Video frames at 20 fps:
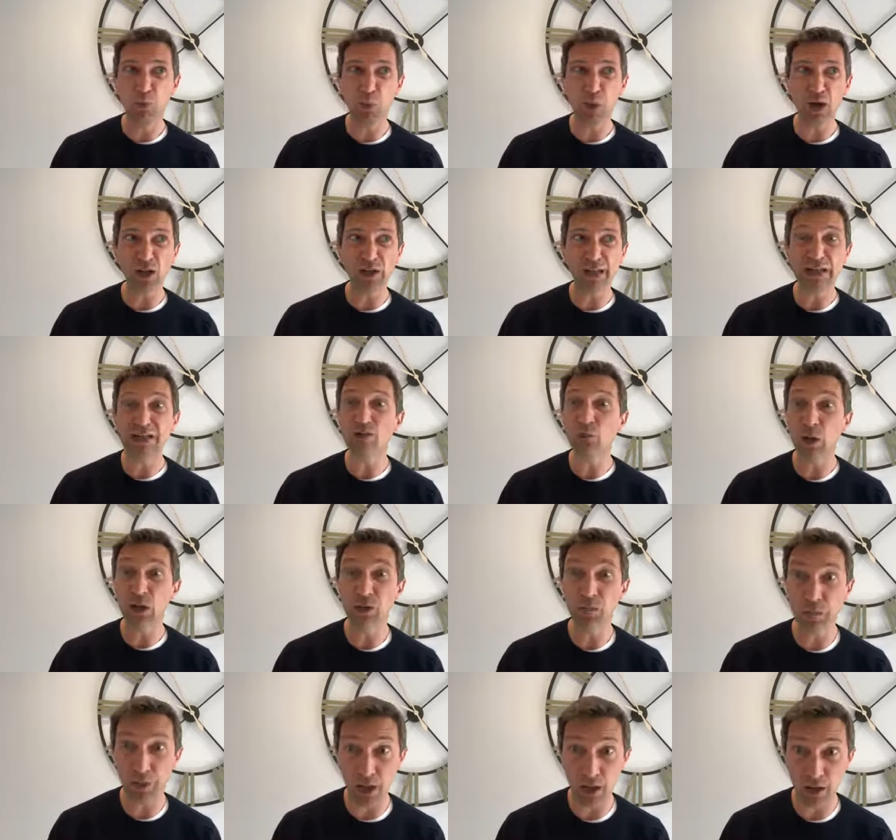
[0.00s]
well, is
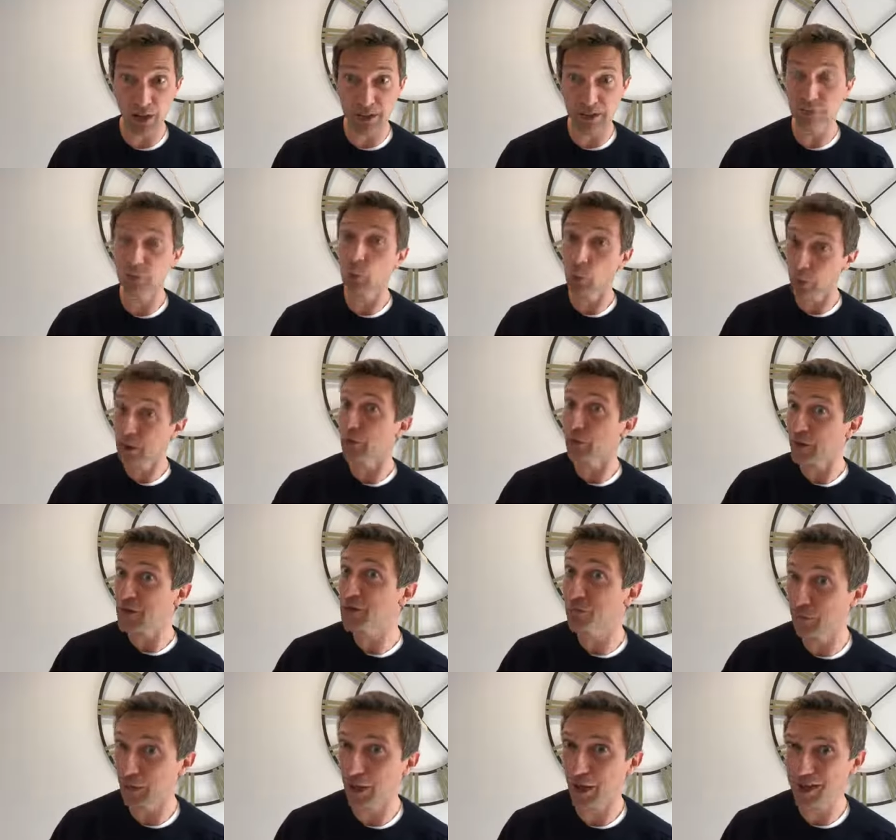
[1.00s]
wealth blind? Well, wealth
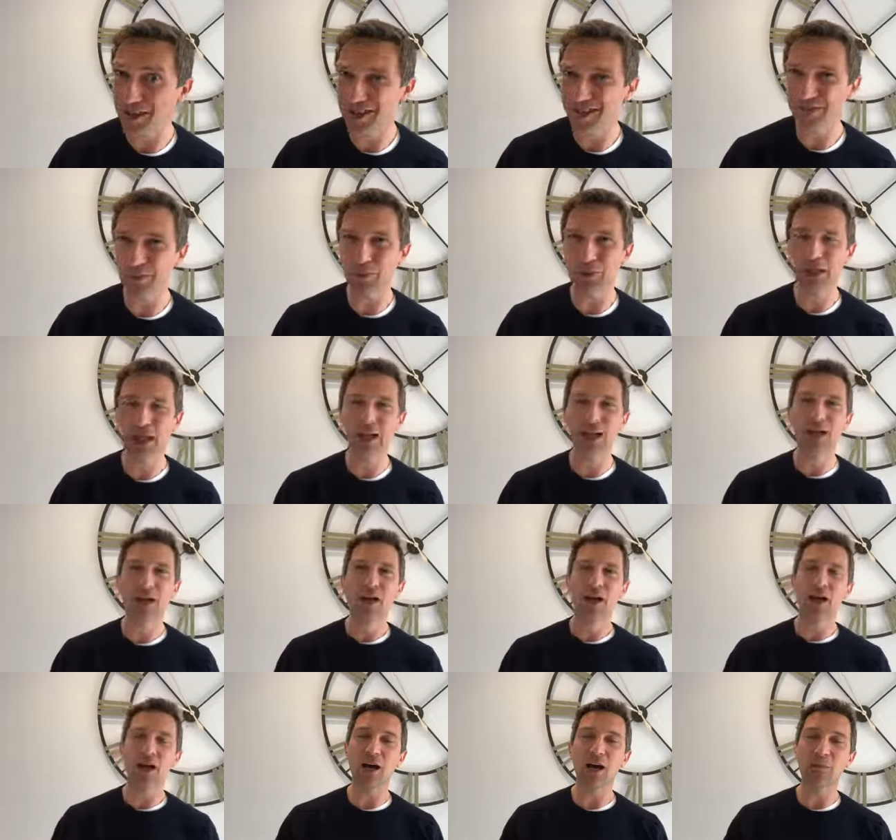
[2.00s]
is blind in the play,
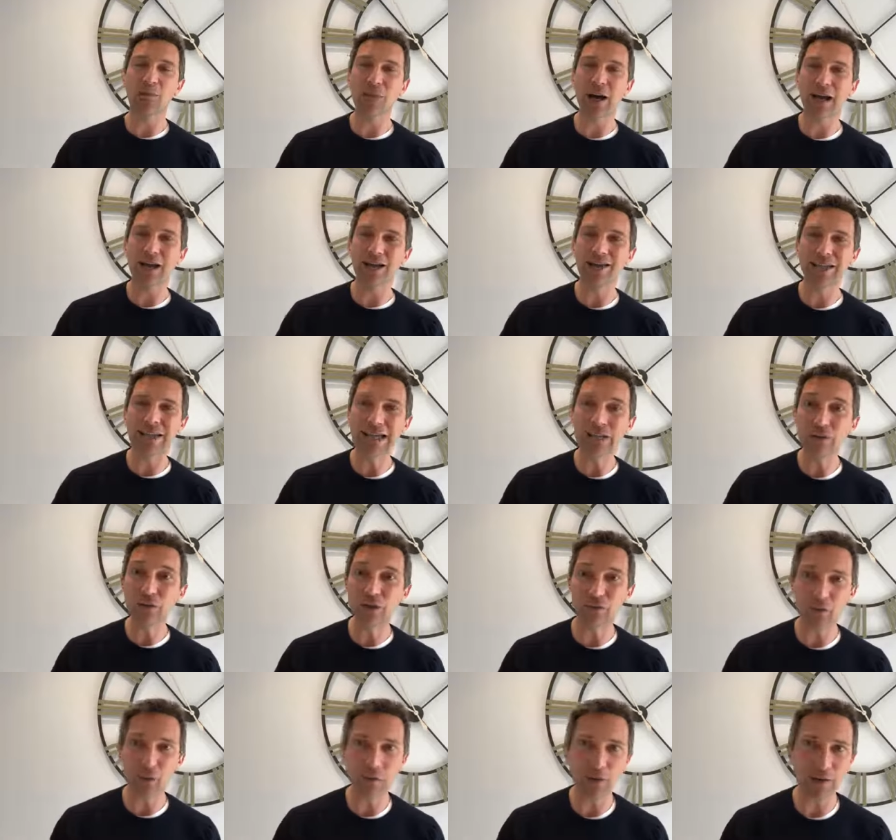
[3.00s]
and even
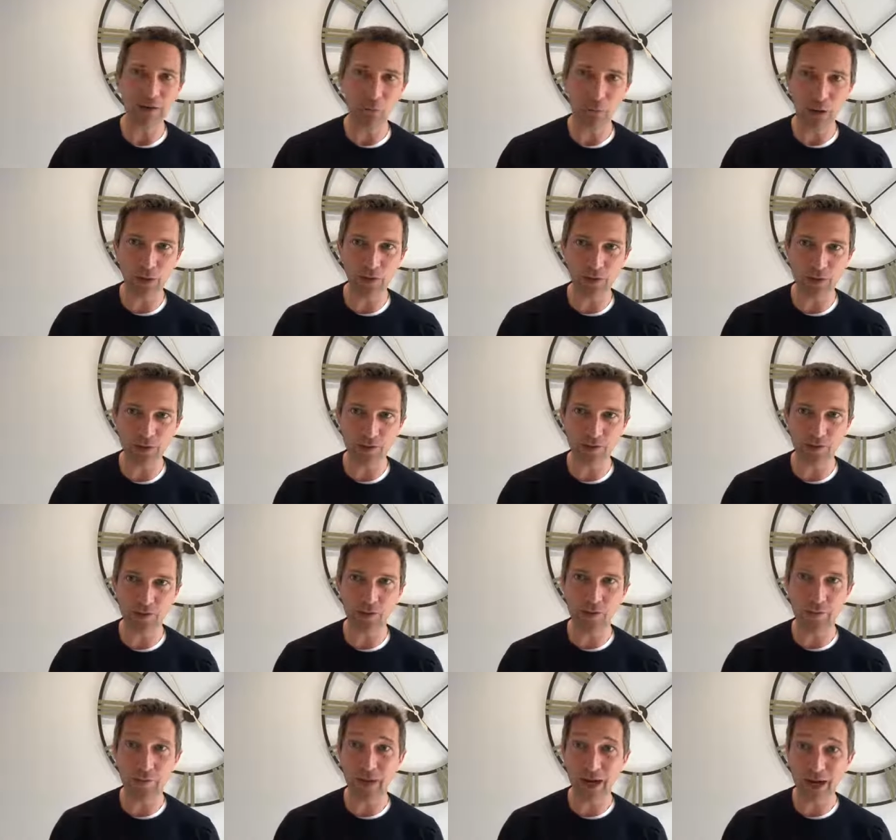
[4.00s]
if you give wealth his
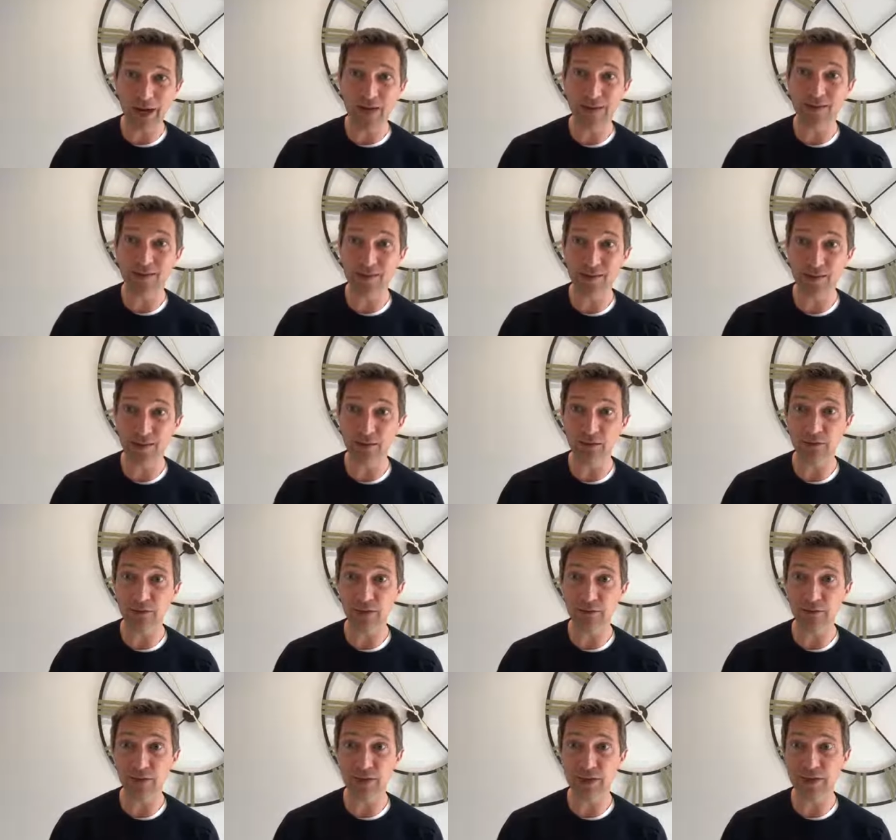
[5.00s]
sight back, he's
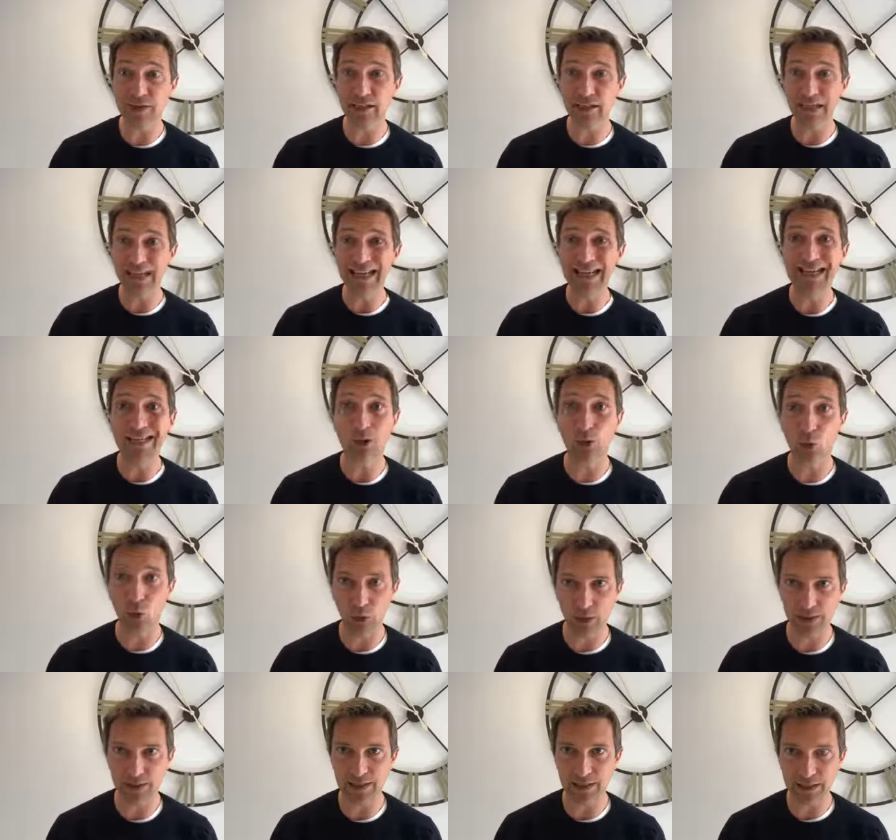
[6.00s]
still visiting
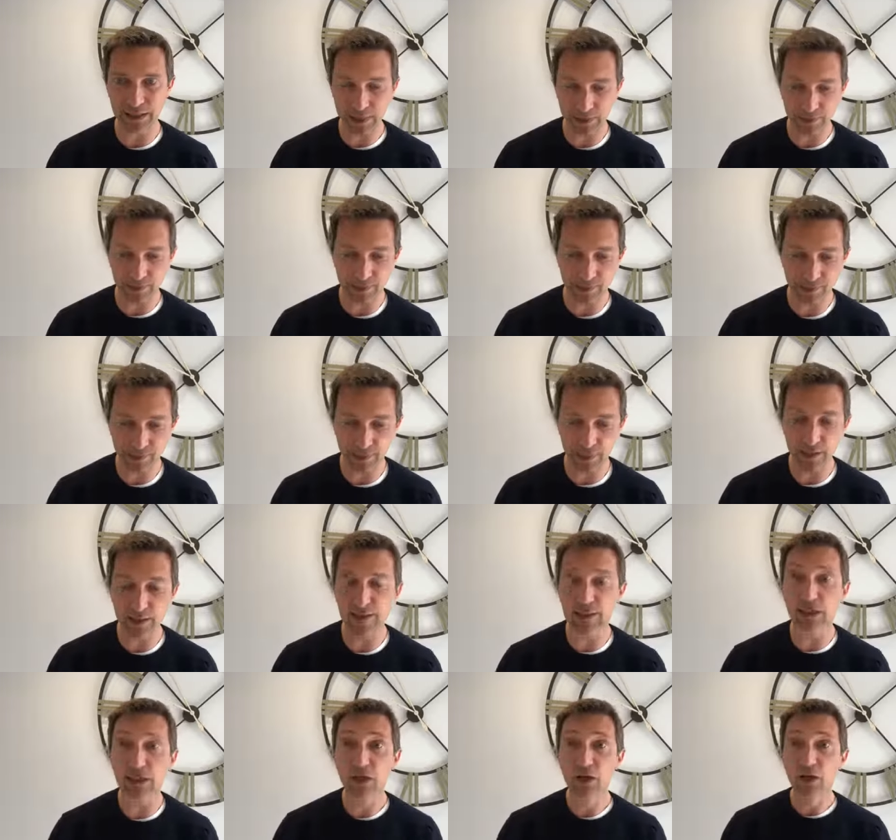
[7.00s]
inequality in
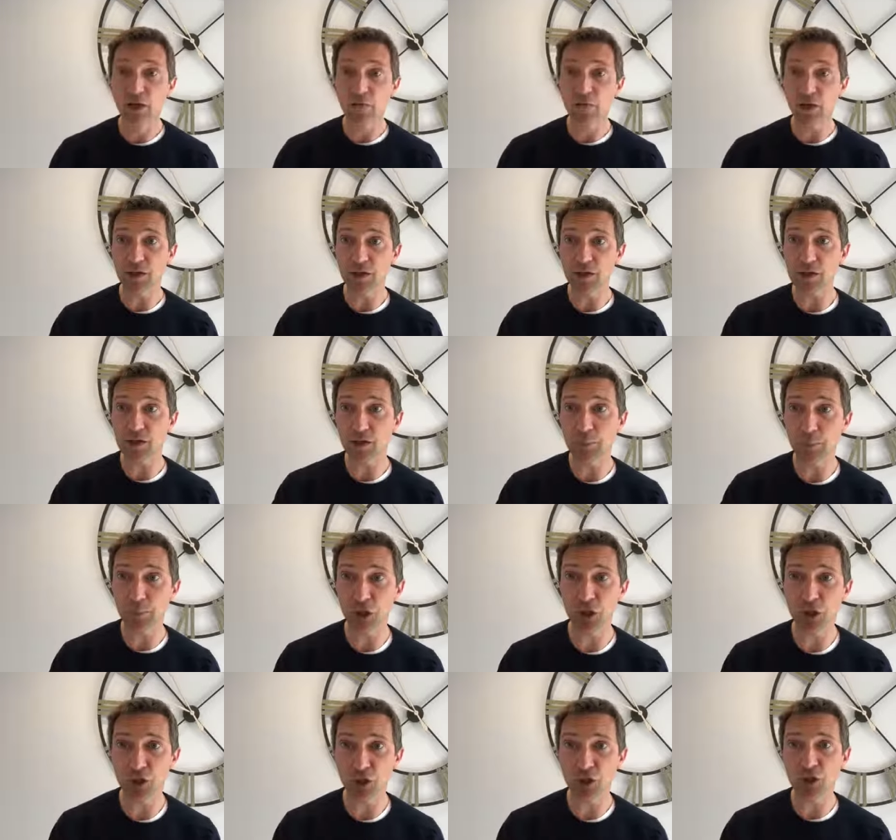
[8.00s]
society versus the
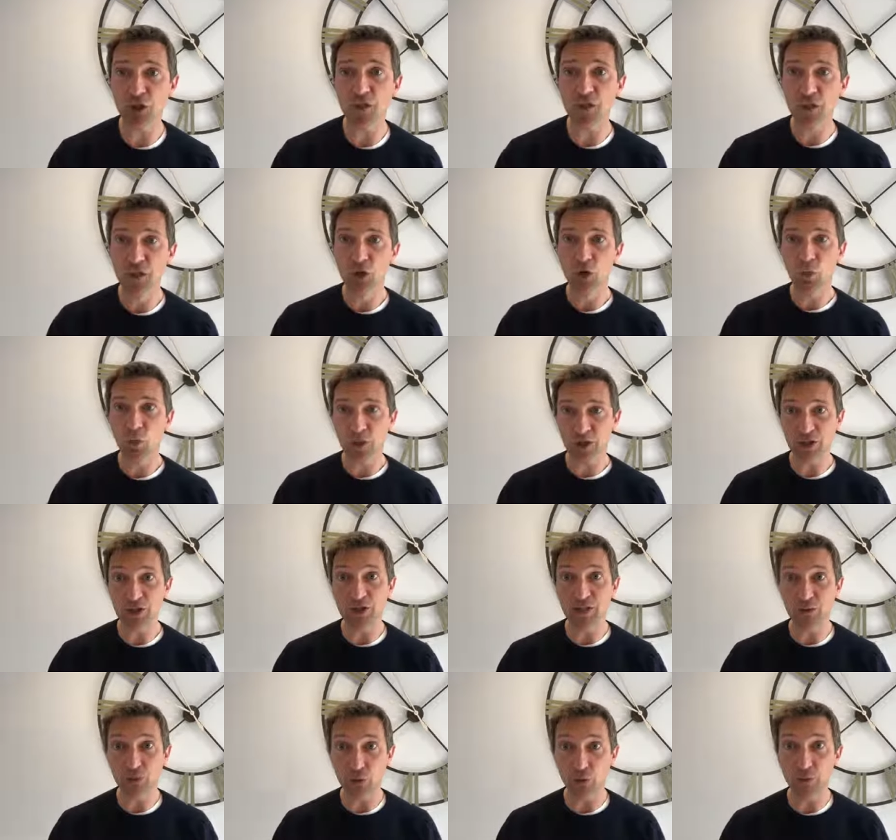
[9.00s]
Persians, which
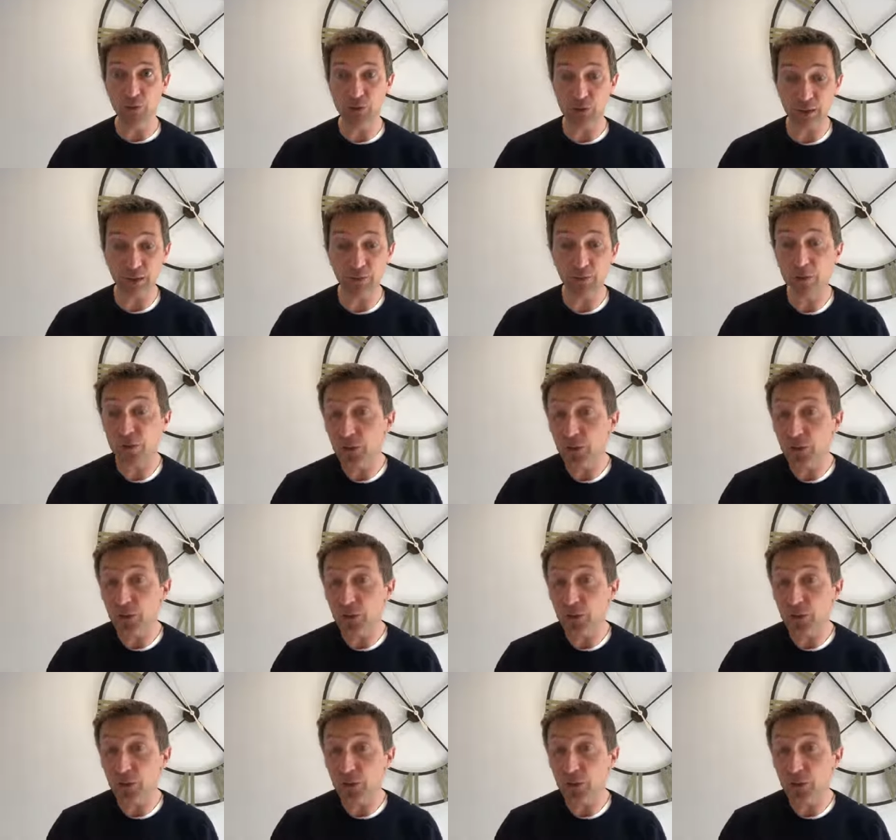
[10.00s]
is, of course,